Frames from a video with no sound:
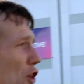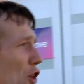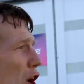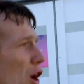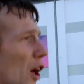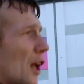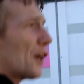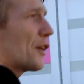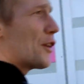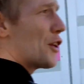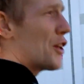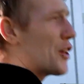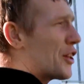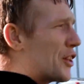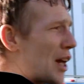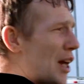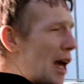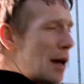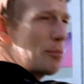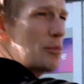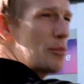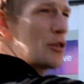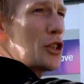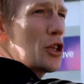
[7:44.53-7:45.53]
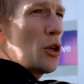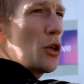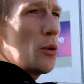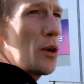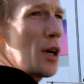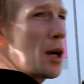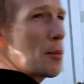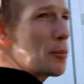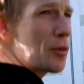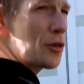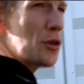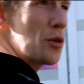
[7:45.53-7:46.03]
got like the steps going
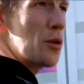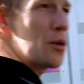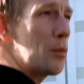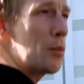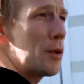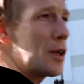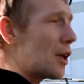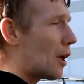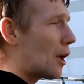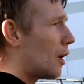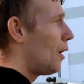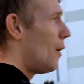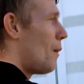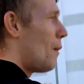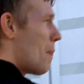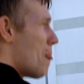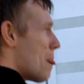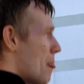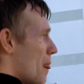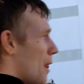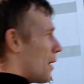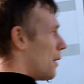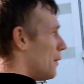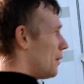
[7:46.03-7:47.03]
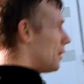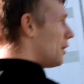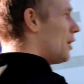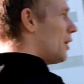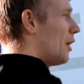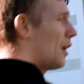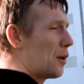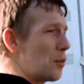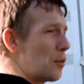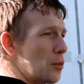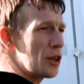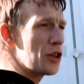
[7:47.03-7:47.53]
up through the middle,
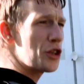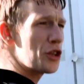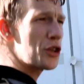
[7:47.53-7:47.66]
and we